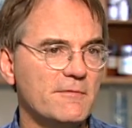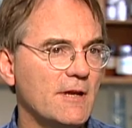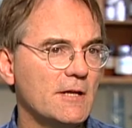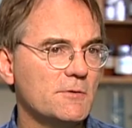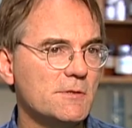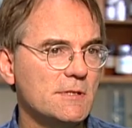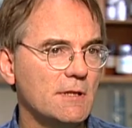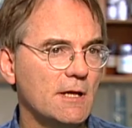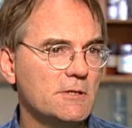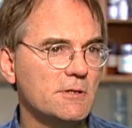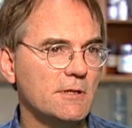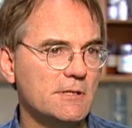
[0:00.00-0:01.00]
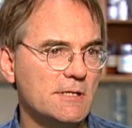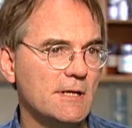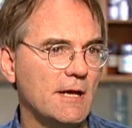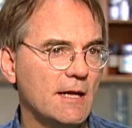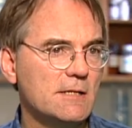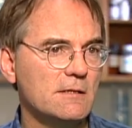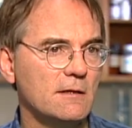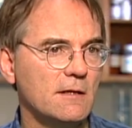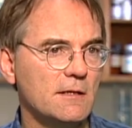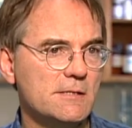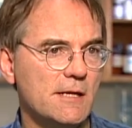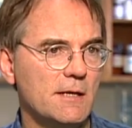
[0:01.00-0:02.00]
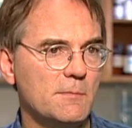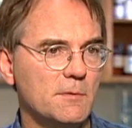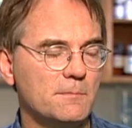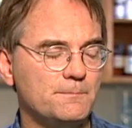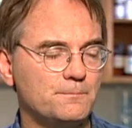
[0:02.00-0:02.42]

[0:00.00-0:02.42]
natural selection, is an excellent example.